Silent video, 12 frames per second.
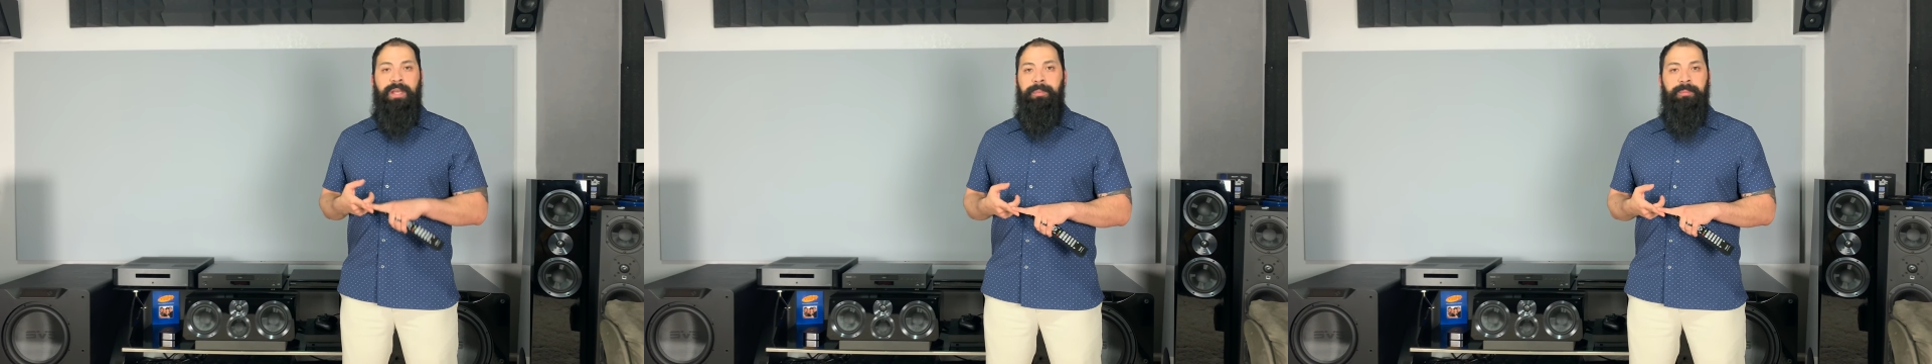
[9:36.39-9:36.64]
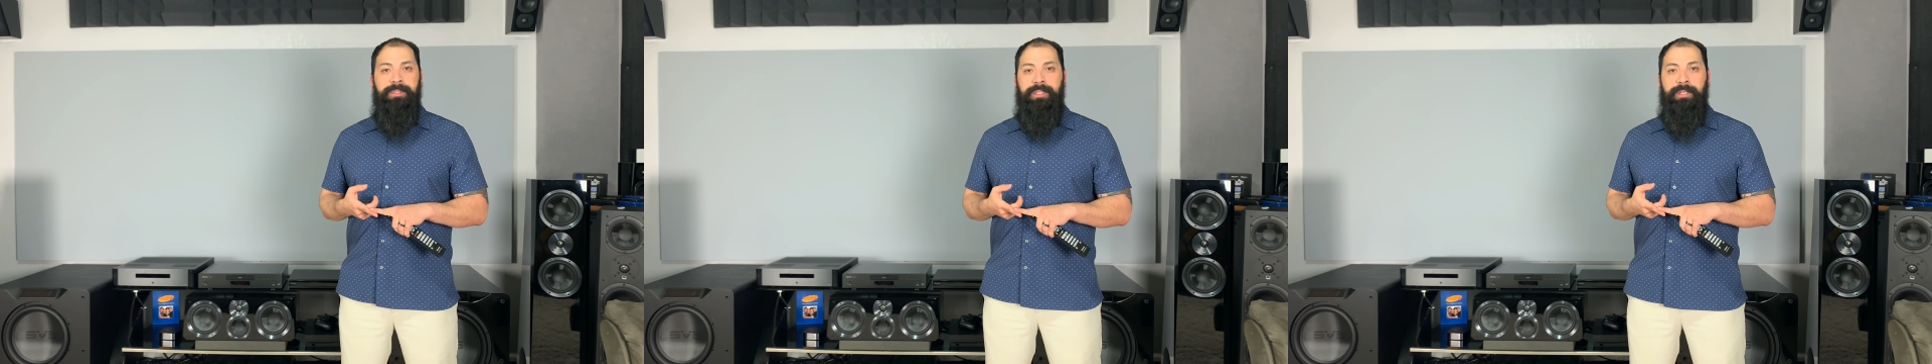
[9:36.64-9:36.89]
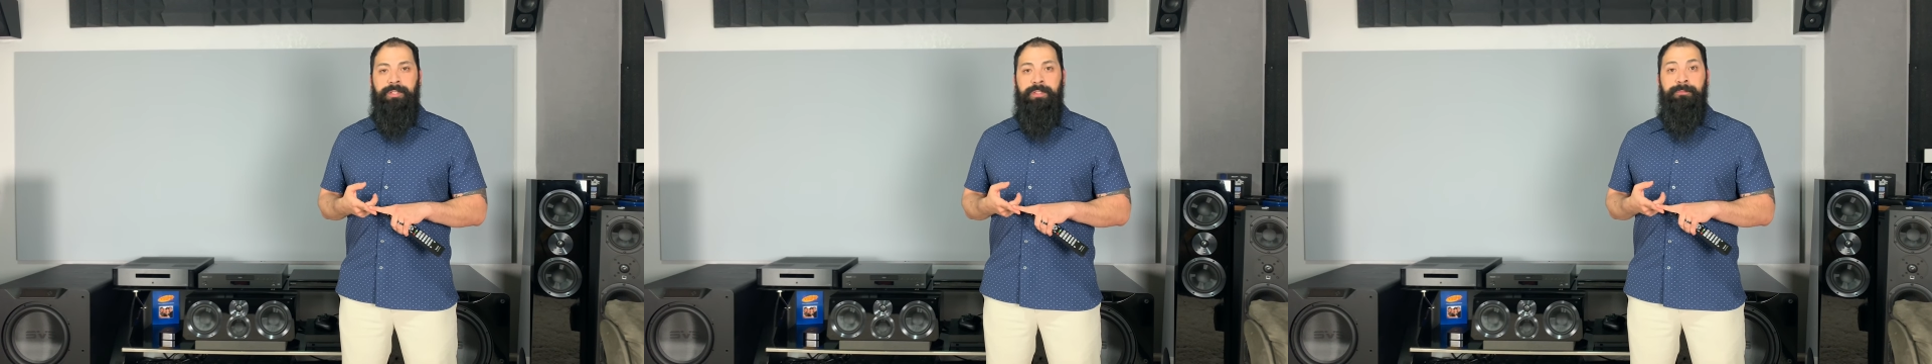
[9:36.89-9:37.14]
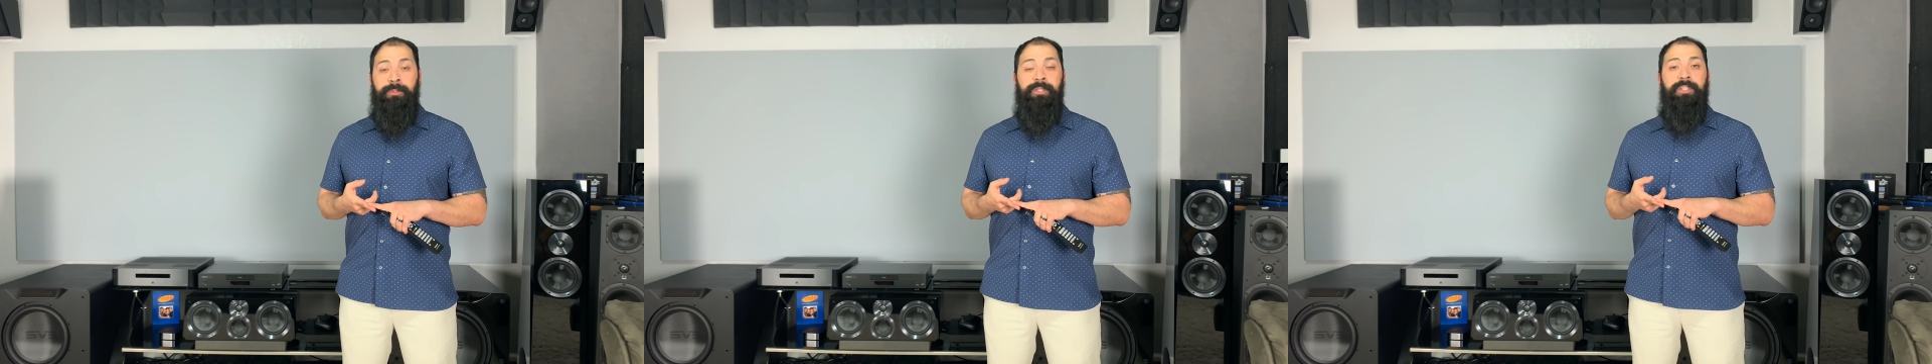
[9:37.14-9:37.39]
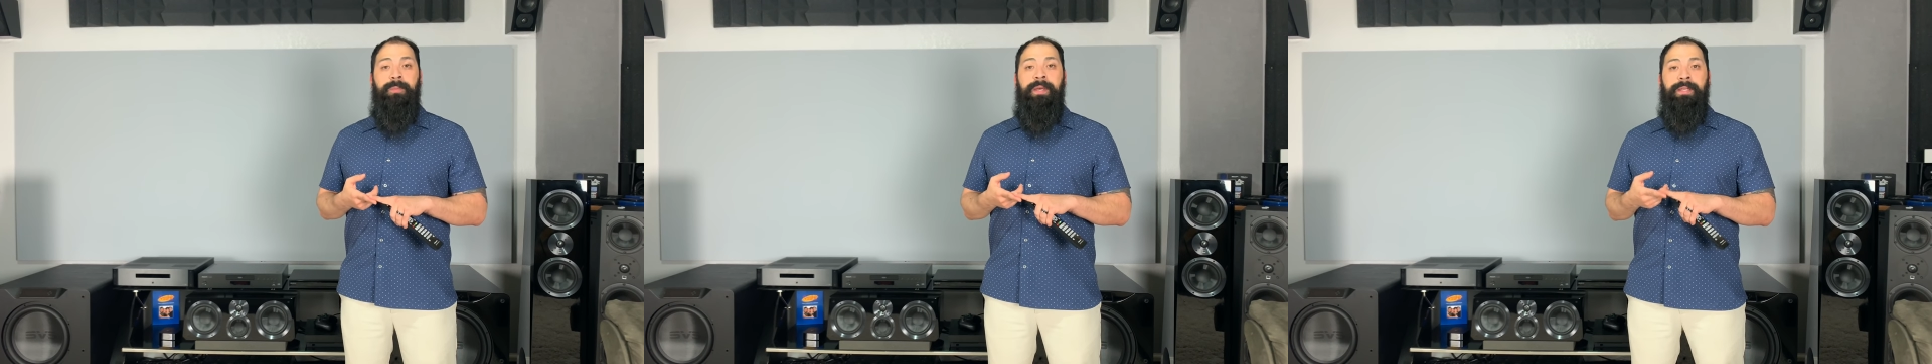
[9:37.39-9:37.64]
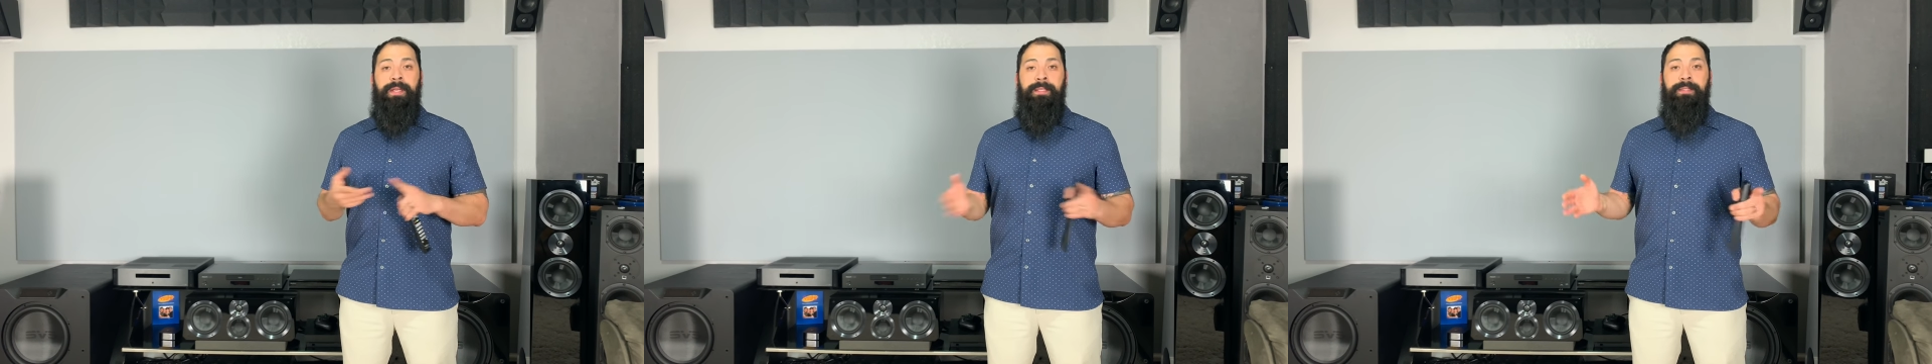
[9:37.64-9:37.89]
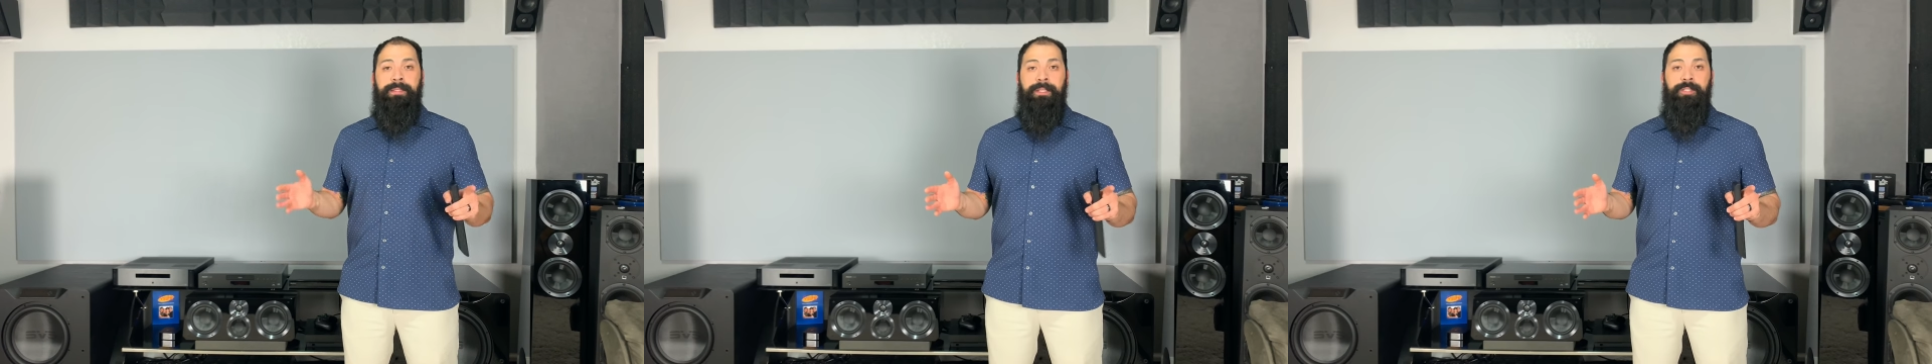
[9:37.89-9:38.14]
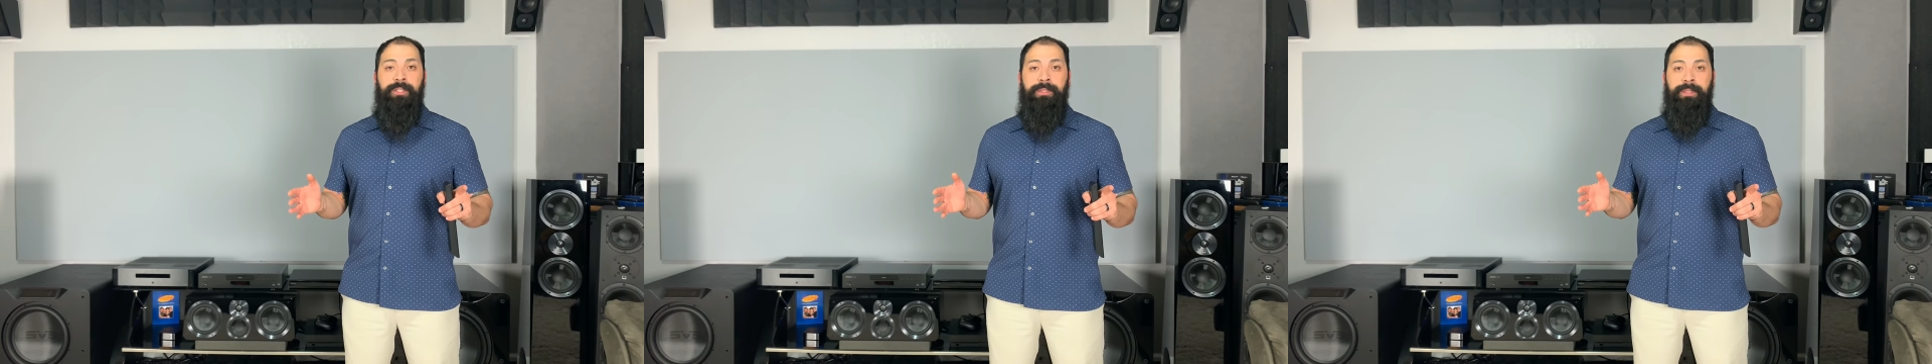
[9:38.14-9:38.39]
optimizations for just about anything
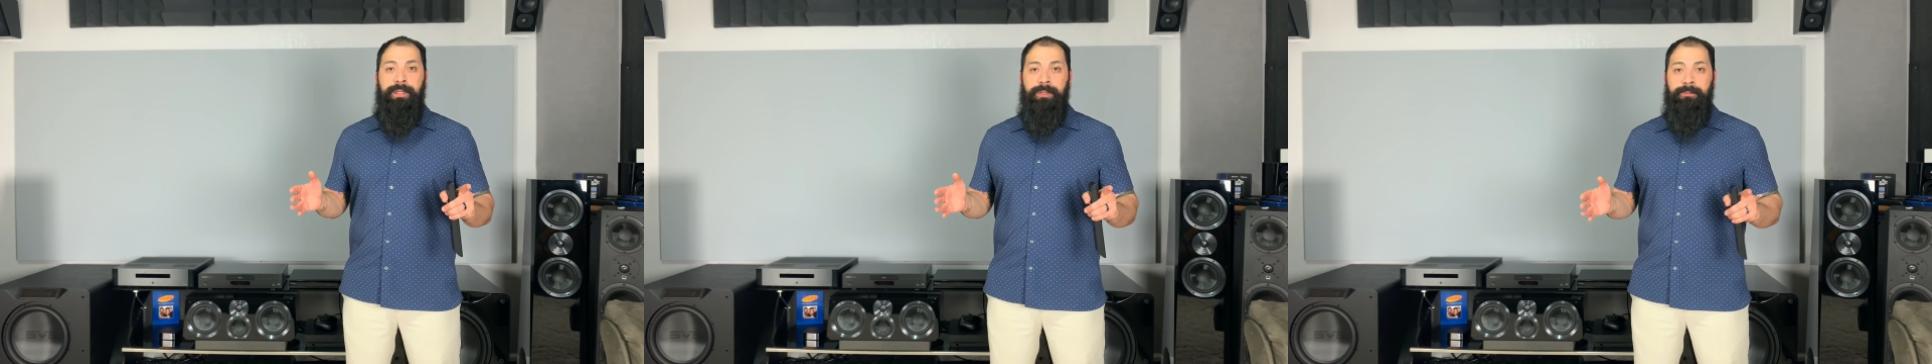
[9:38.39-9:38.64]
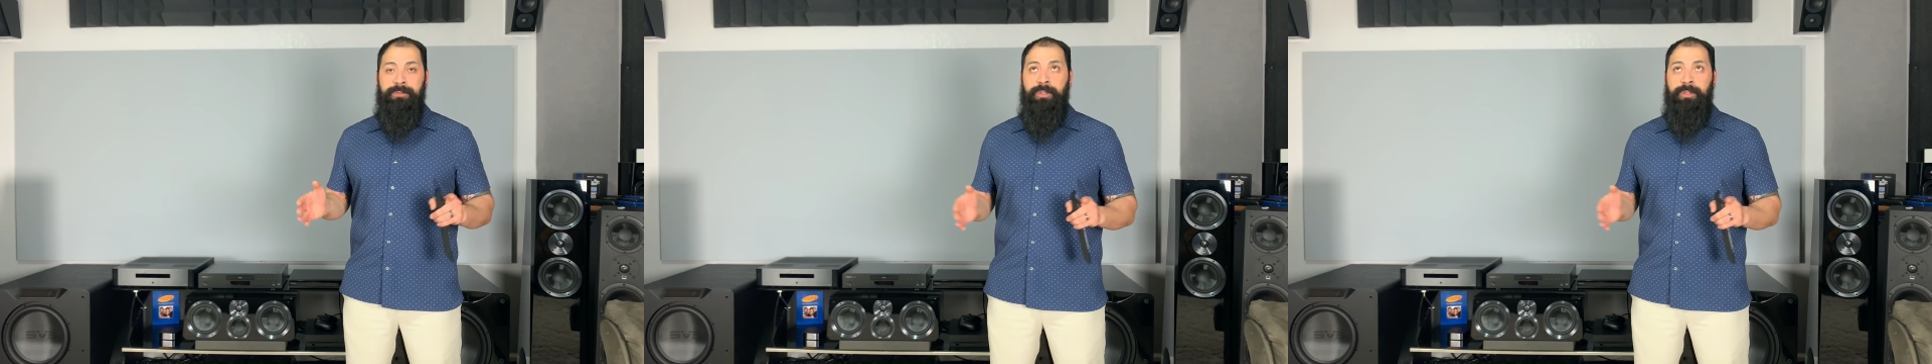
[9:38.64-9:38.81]
that you can think of.